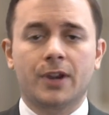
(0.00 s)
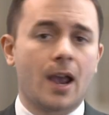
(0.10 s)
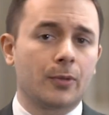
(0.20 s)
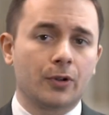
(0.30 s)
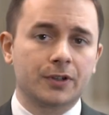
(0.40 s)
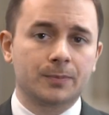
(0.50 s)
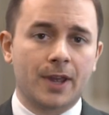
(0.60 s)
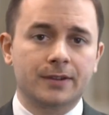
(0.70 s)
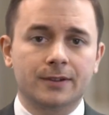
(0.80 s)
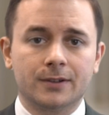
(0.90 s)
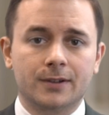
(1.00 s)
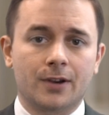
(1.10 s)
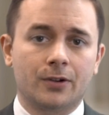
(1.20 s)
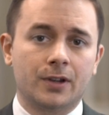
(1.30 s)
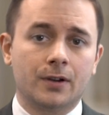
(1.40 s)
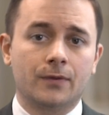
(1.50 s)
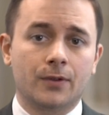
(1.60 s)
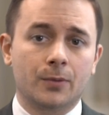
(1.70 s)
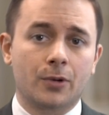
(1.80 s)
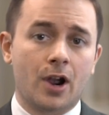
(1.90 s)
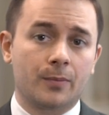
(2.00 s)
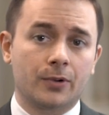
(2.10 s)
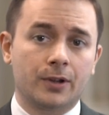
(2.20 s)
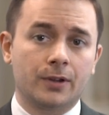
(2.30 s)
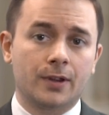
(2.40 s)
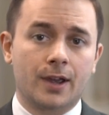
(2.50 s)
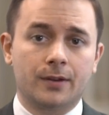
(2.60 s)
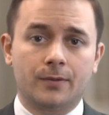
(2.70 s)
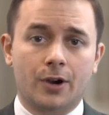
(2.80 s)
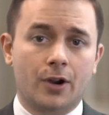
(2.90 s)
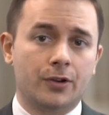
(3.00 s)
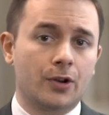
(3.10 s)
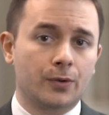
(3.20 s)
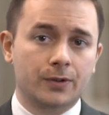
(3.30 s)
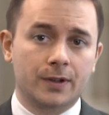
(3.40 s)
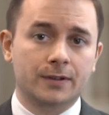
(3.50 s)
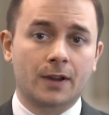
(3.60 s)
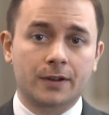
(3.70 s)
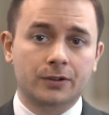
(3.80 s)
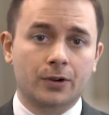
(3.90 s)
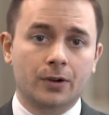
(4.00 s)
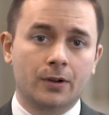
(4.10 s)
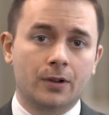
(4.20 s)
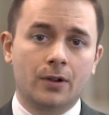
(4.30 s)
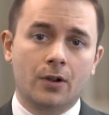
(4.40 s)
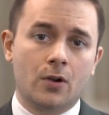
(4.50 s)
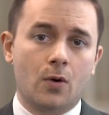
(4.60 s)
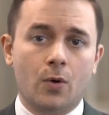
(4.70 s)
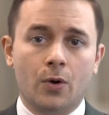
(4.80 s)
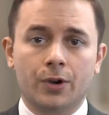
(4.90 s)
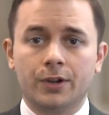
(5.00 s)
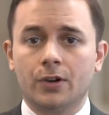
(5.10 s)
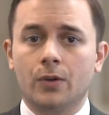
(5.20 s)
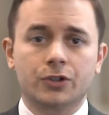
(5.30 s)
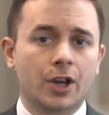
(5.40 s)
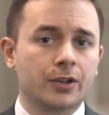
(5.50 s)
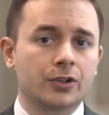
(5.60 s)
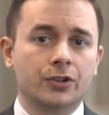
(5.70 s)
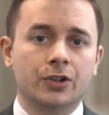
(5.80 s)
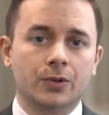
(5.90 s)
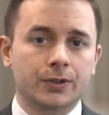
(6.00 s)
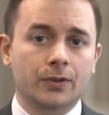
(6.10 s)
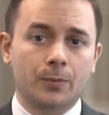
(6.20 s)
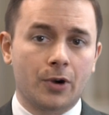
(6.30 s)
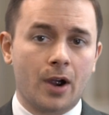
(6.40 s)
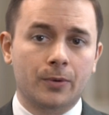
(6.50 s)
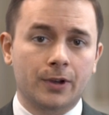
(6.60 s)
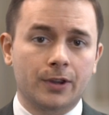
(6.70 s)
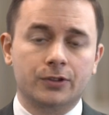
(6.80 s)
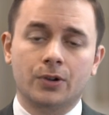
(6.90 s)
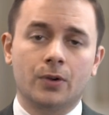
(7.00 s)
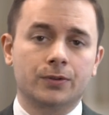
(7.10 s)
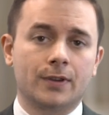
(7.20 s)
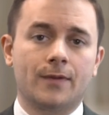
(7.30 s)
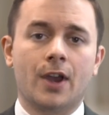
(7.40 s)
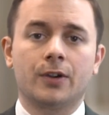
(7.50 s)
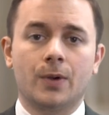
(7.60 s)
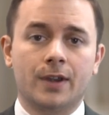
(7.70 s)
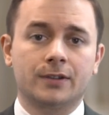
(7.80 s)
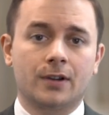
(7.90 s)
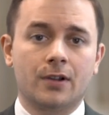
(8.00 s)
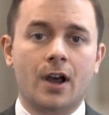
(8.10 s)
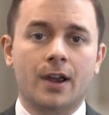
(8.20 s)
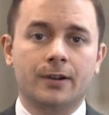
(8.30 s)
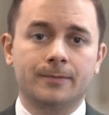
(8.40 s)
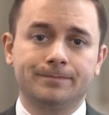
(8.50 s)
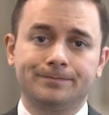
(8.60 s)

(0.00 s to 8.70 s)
Capital expenses that are needed for the property that are unknown to the assessor, or change in use of the property that shows the value has declined.